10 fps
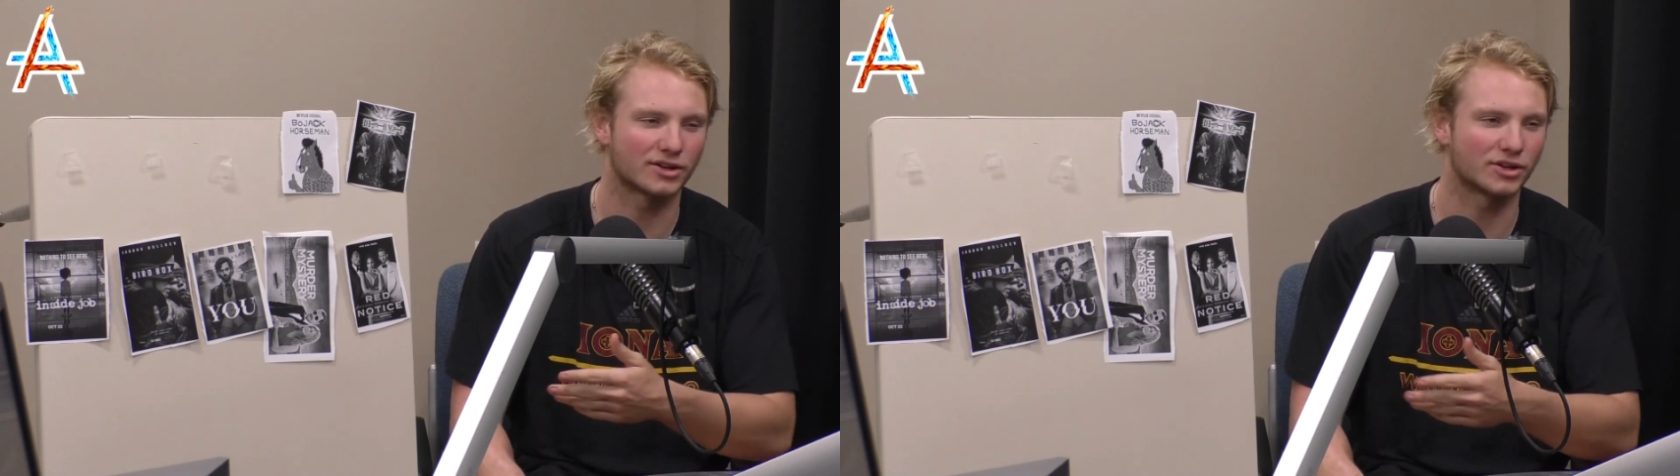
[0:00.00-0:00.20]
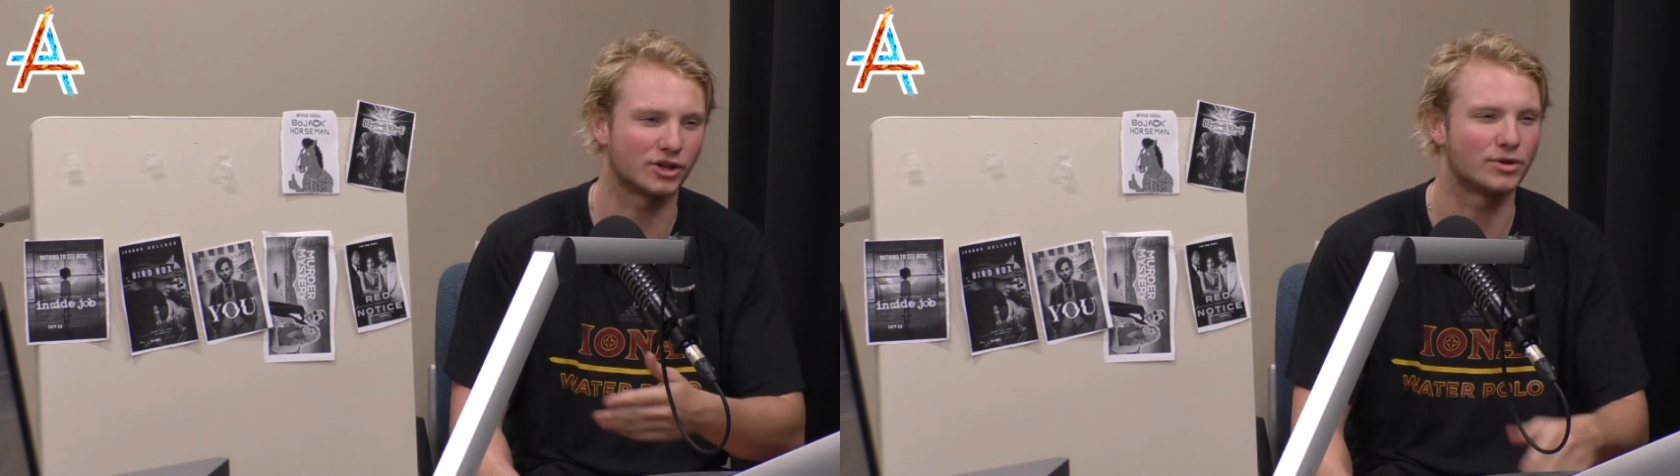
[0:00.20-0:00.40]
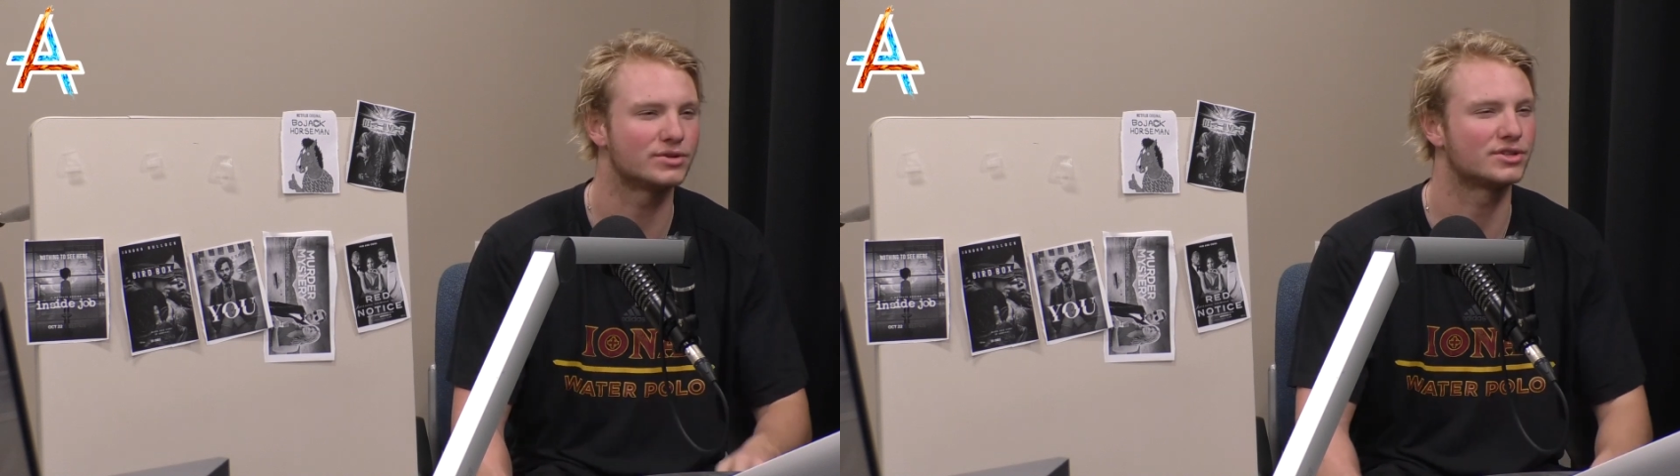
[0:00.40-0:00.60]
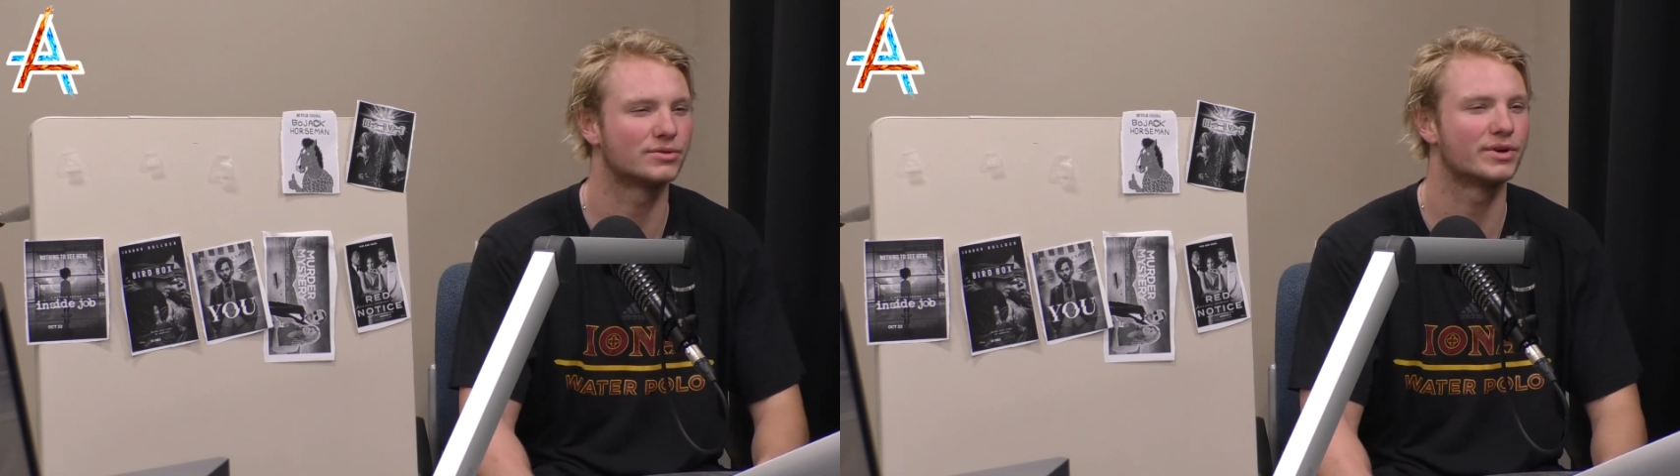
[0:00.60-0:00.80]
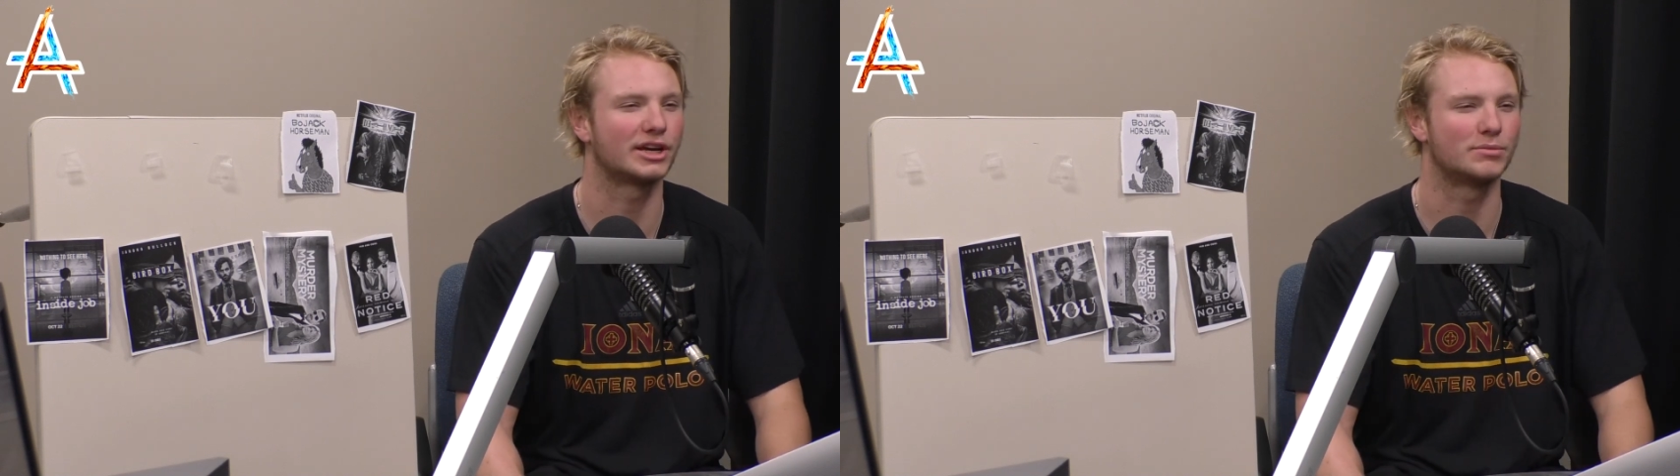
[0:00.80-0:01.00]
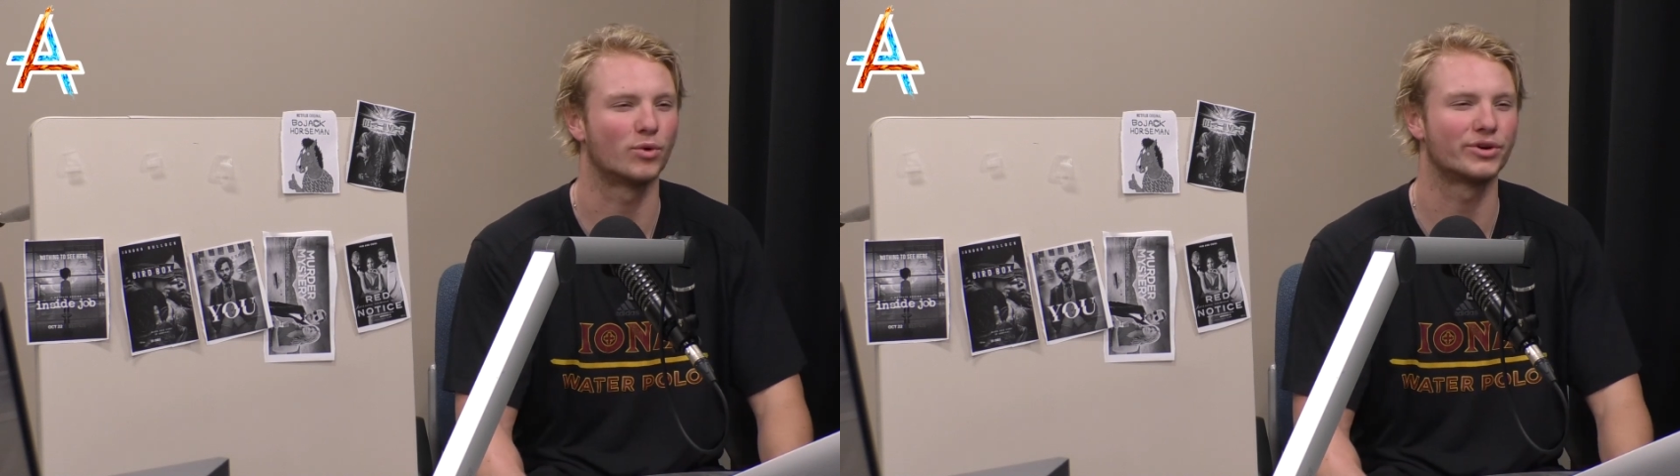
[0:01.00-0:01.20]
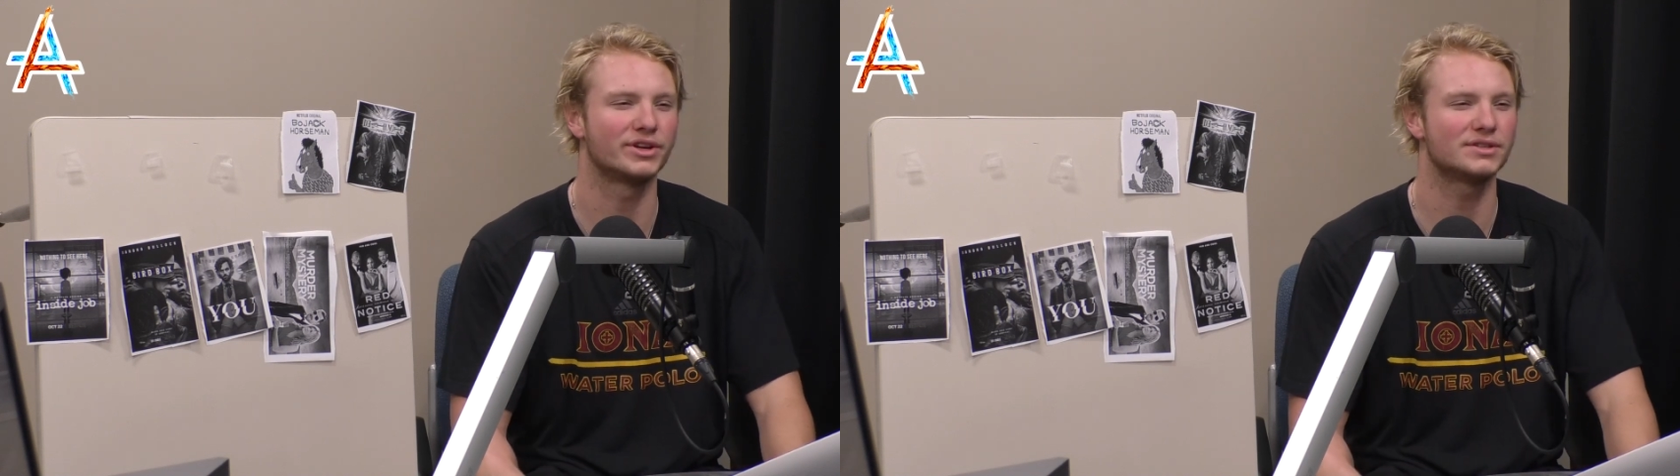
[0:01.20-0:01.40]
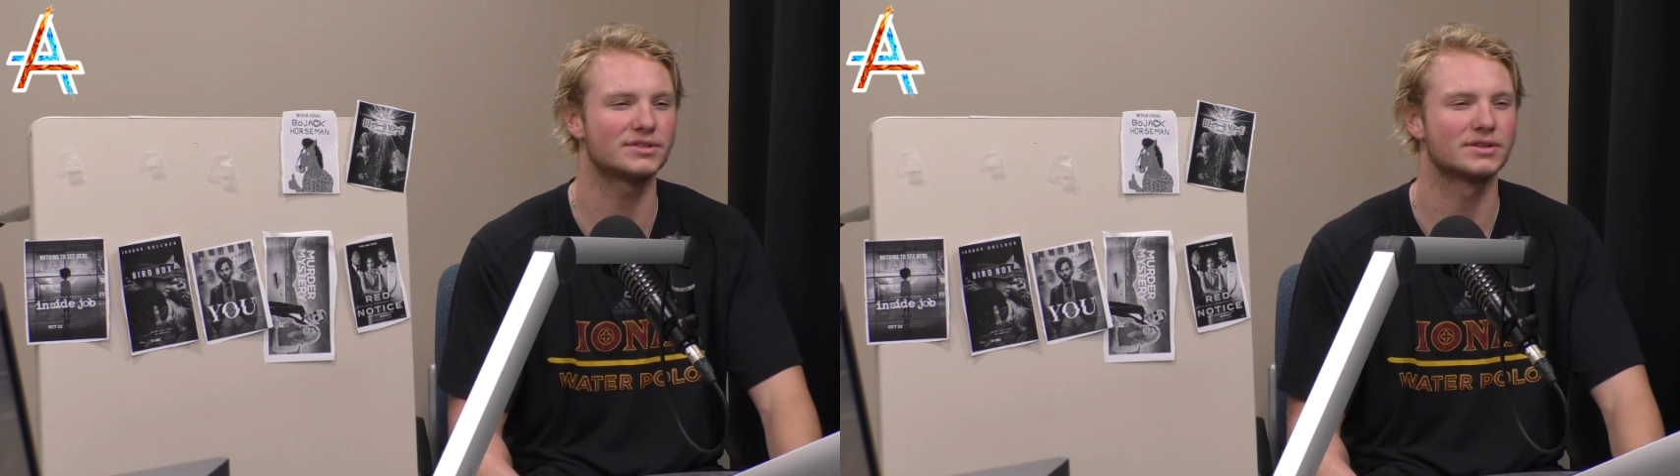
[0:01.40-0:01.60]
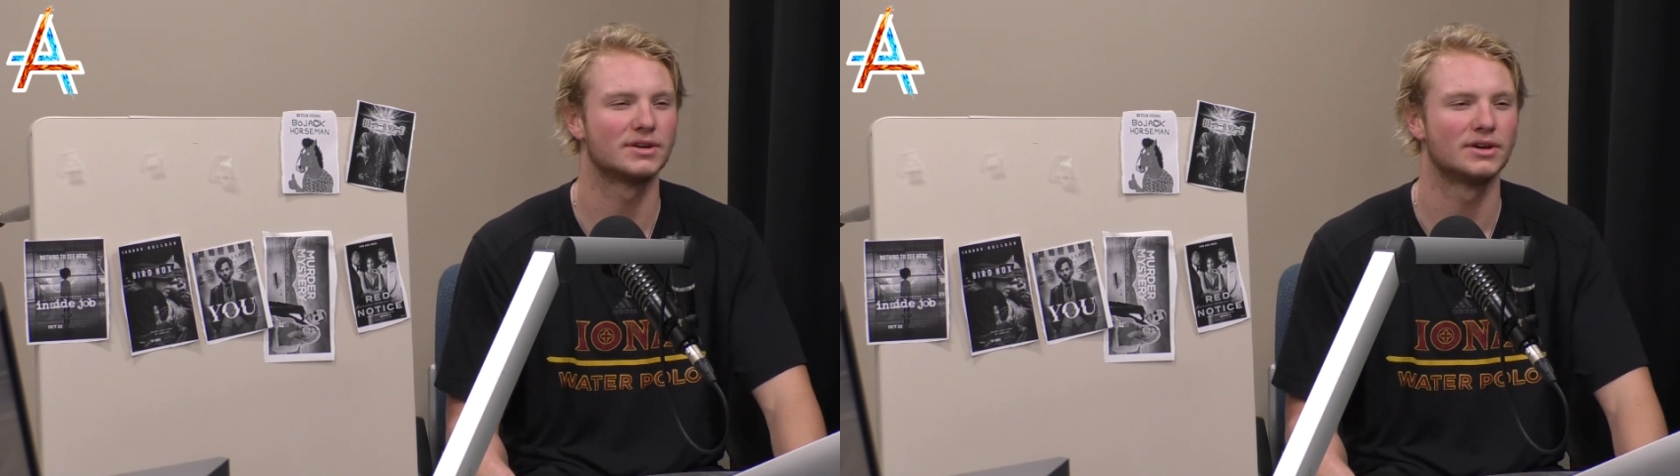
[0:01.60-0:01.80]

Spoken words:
close to Rick and Morty's,